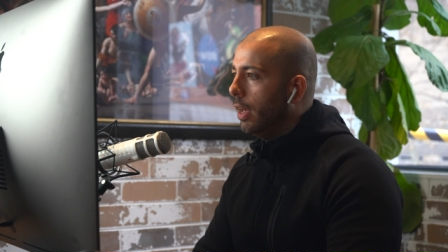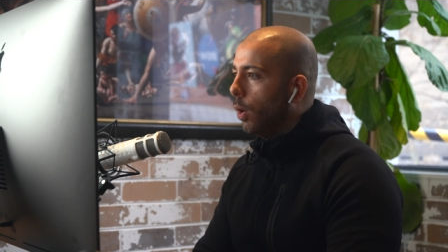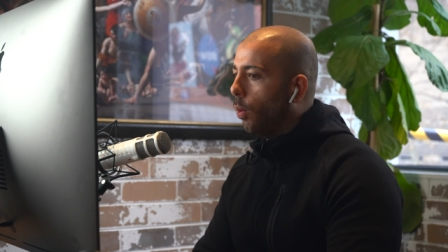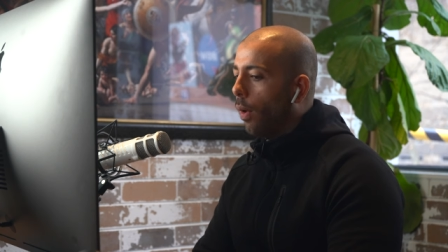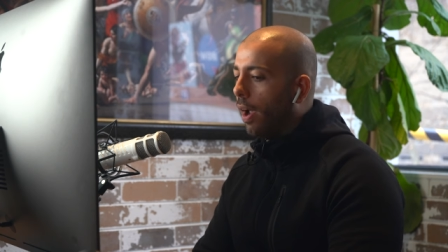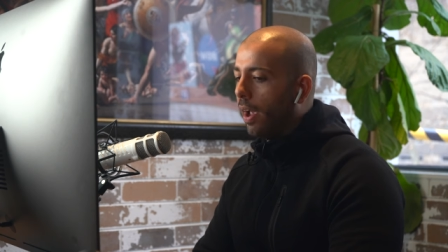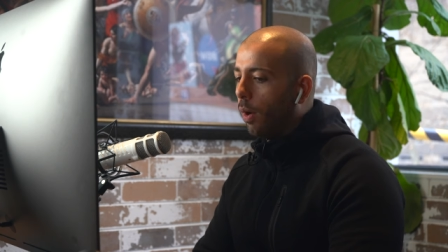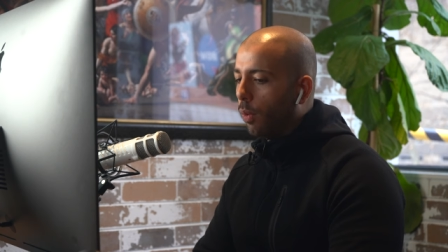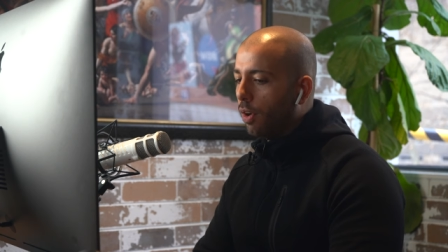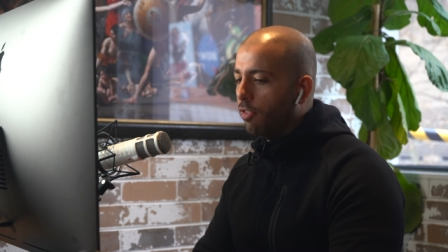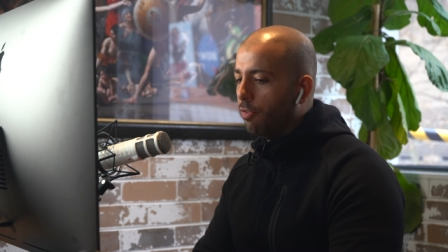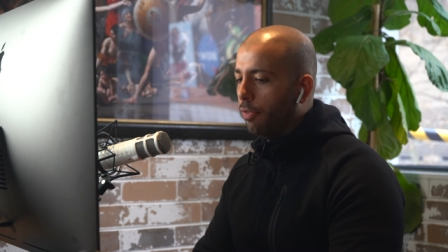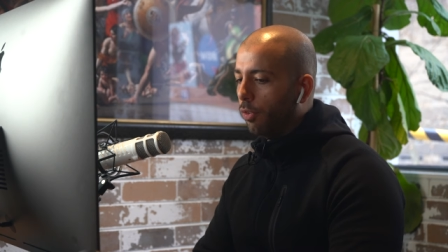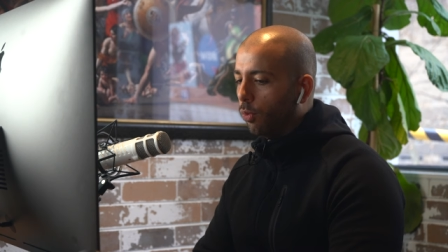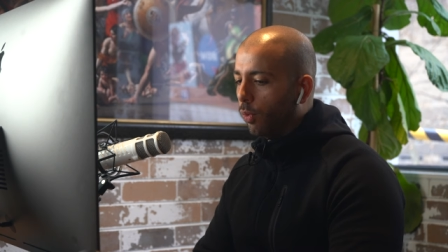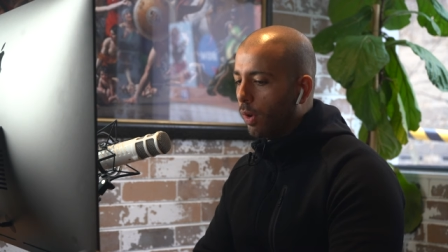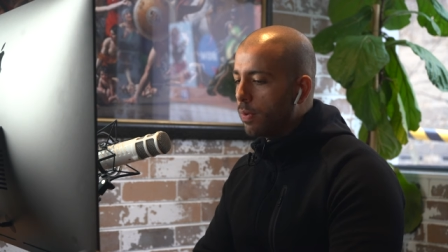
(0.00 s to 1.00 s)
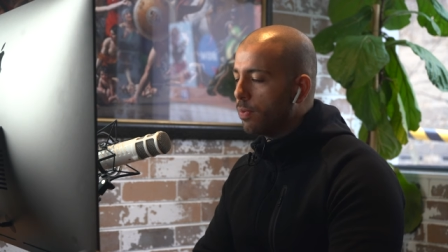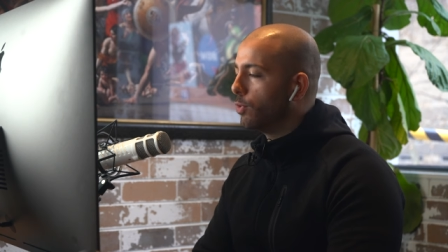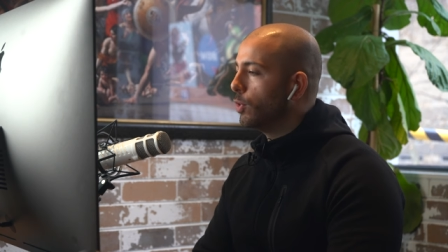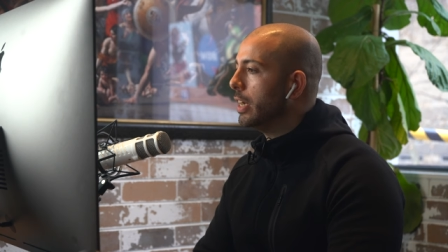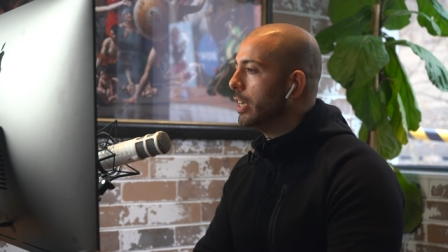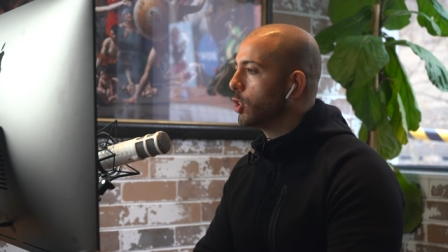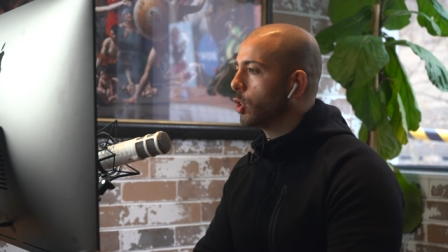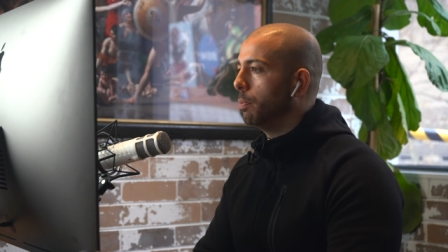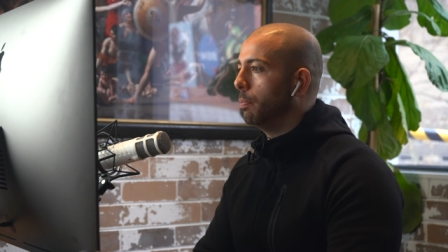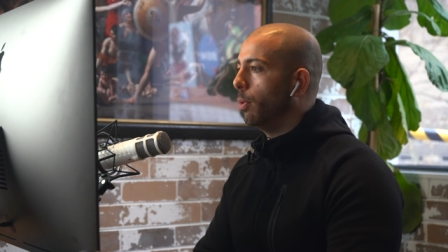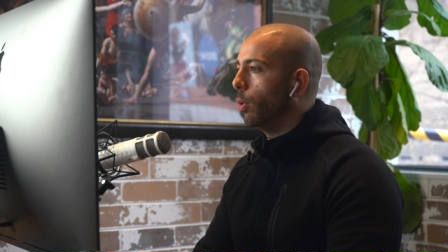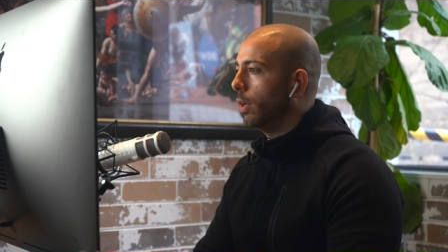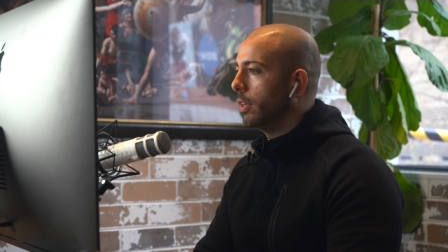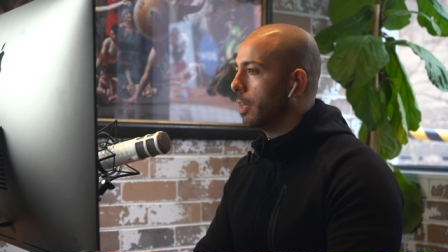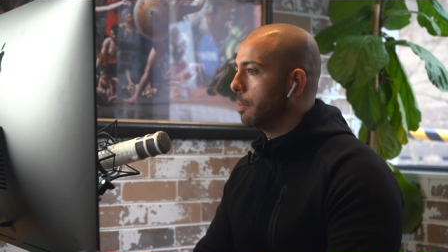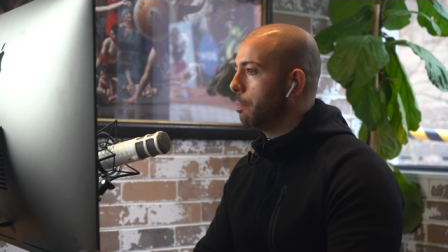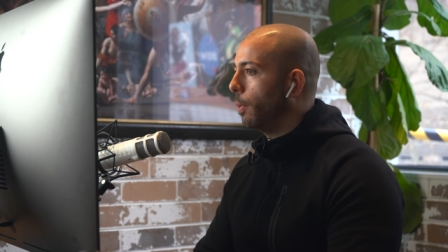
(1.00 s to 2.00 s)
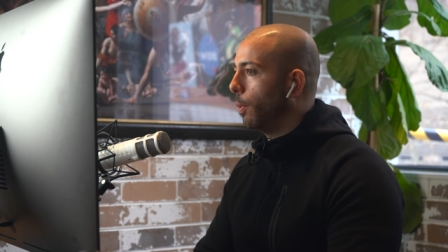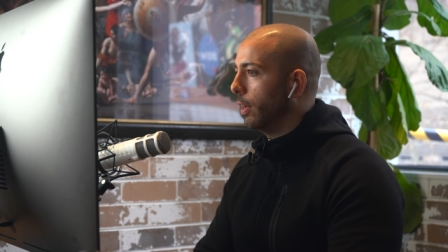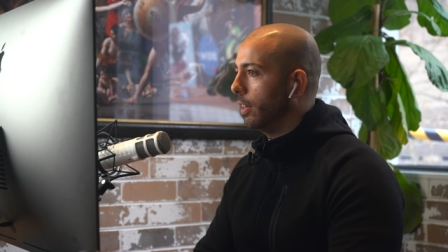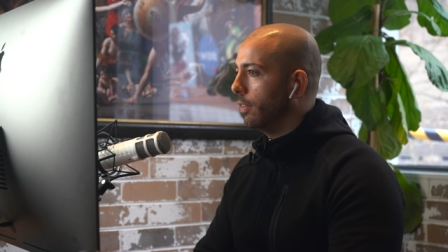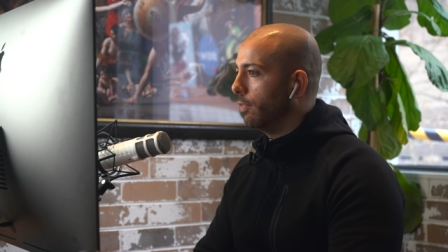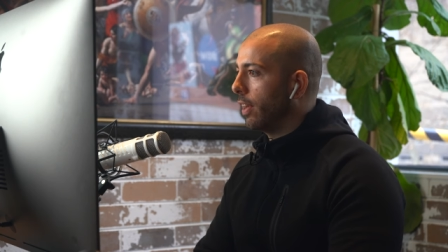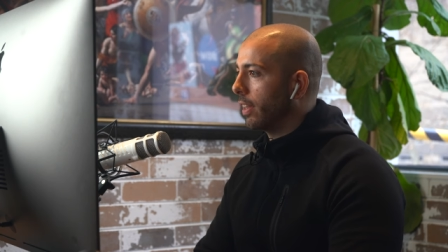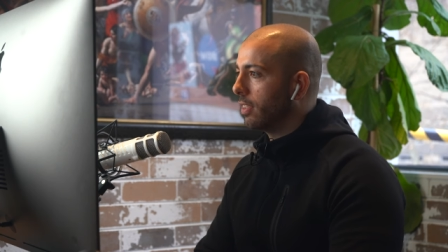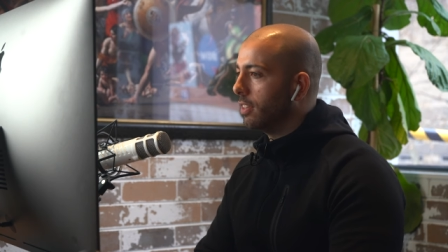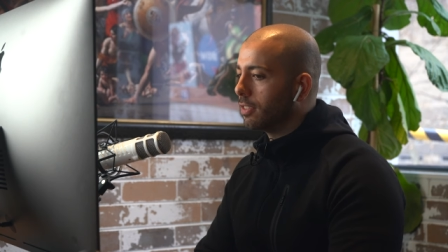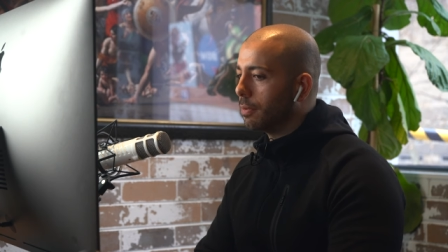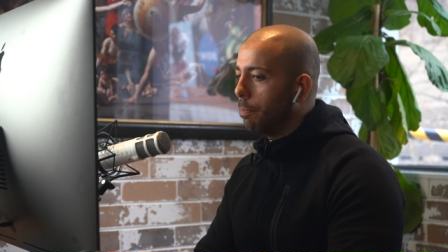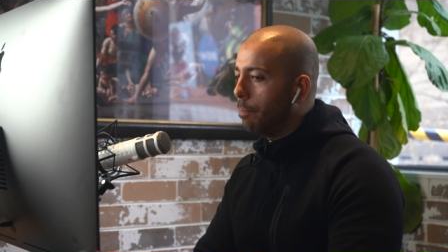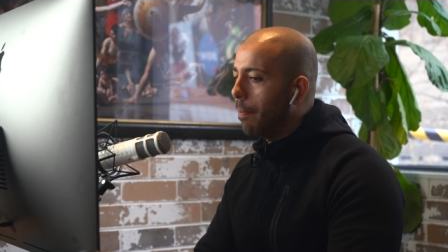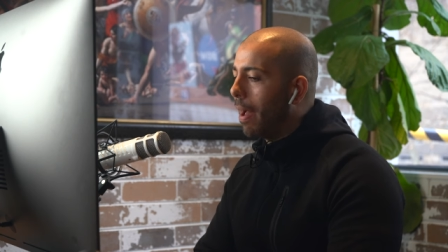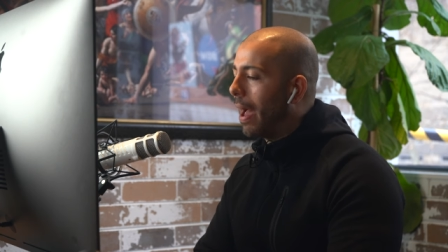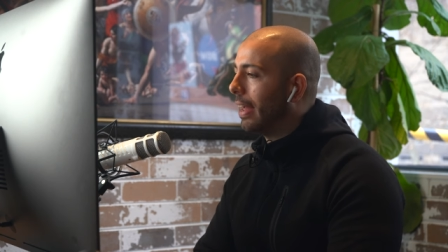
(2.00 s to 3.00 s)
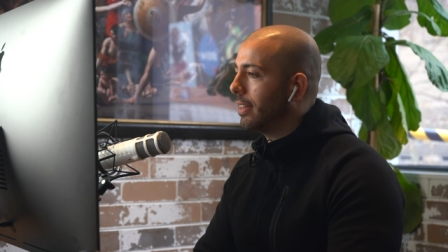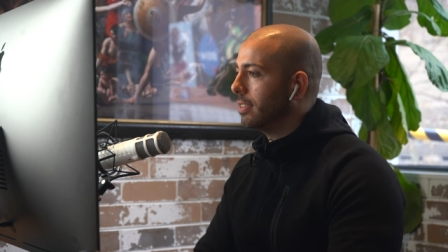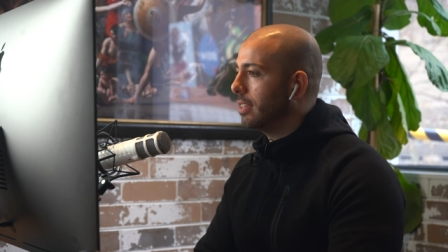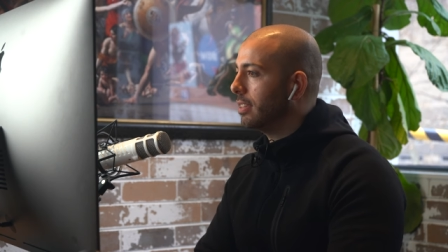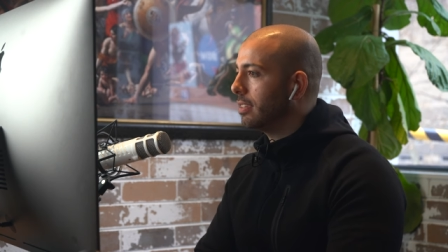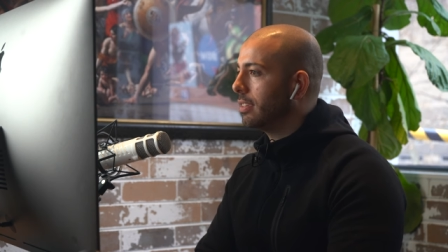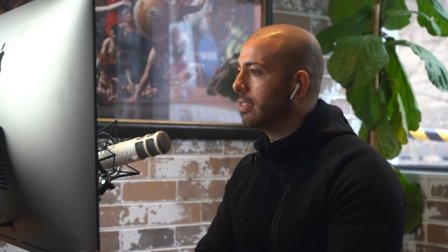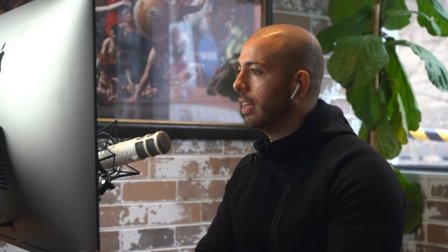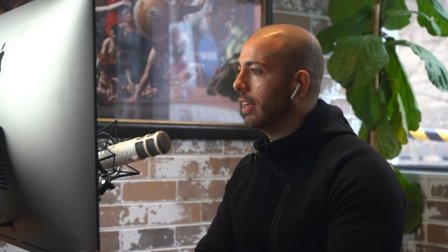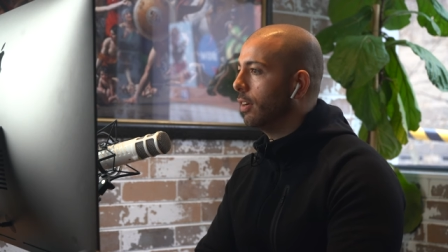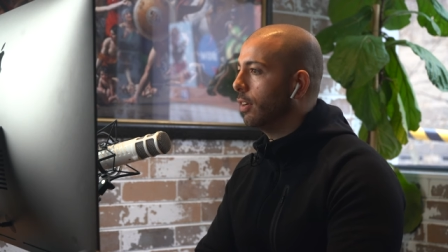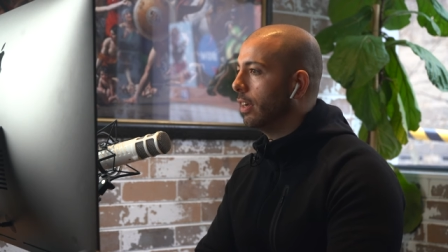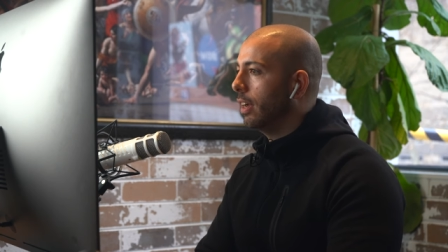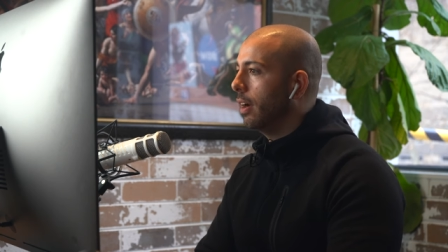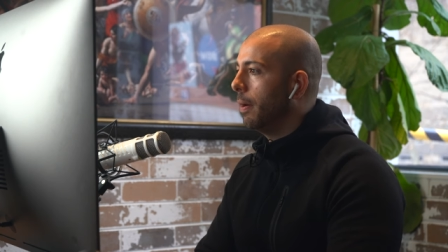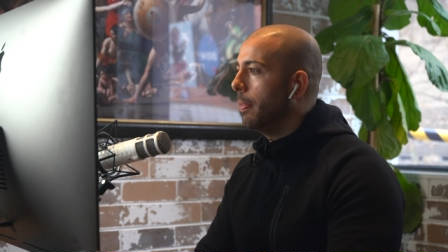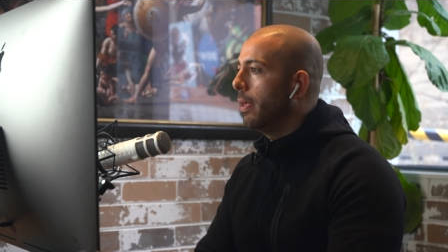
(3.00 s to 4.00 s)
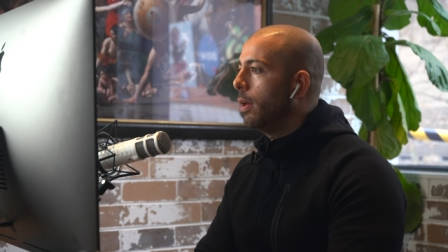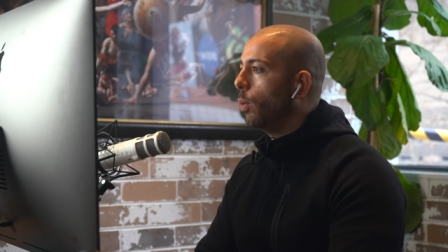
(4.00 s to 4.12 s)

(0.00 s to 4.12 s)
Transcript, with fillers: where we've, we've reached a boiling point of like this mass hysteria